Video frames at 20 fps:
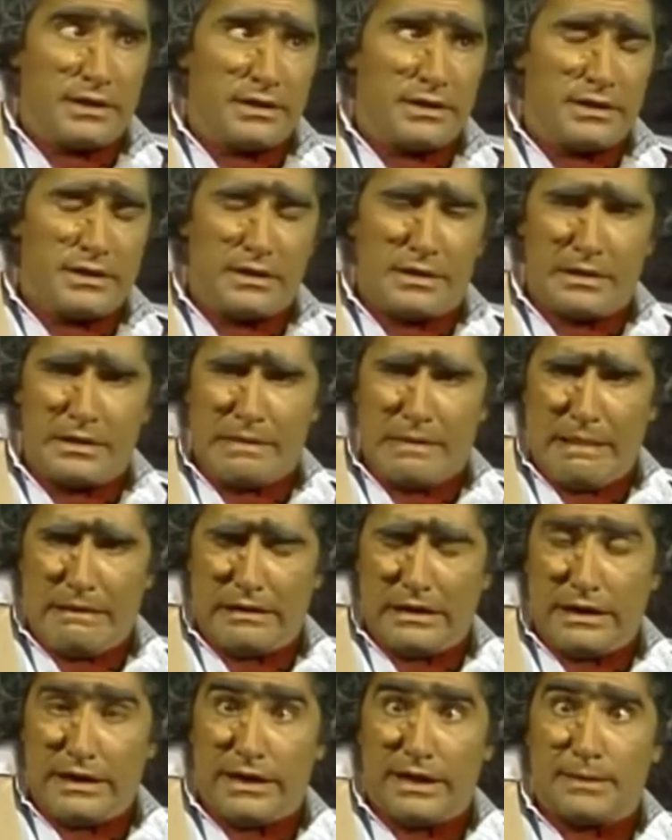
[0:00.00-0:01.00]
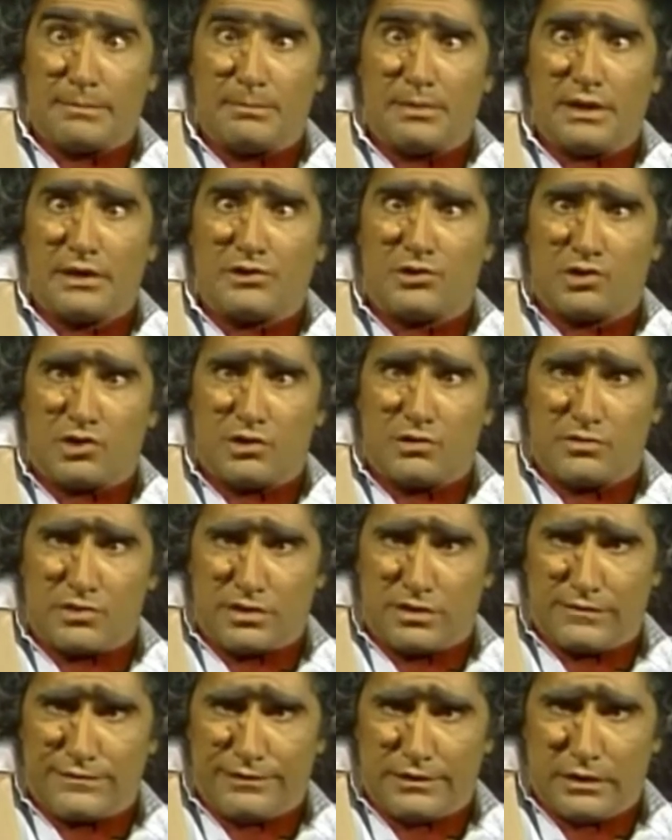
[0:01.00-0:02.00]
He, uh, I had big shoes
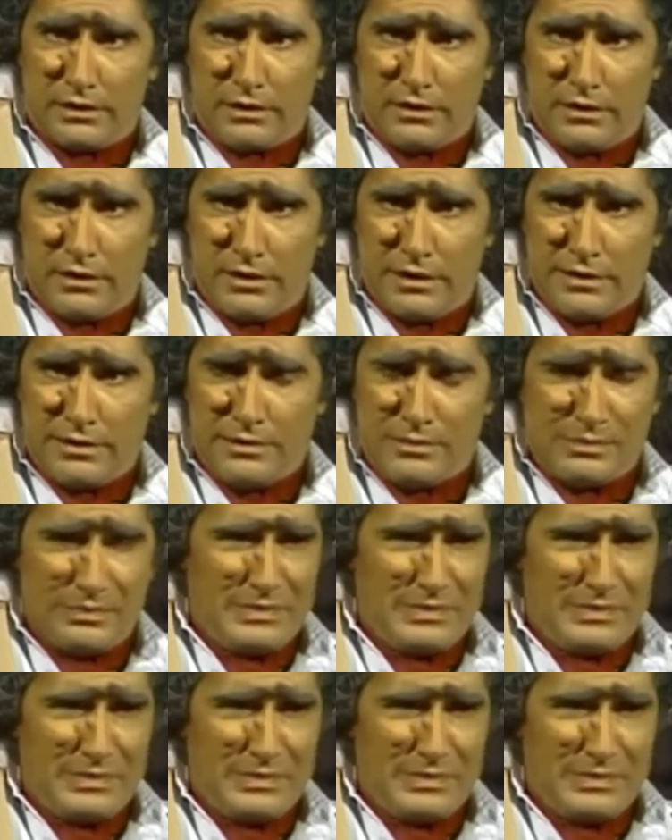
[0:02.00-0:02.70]
to fill, all right.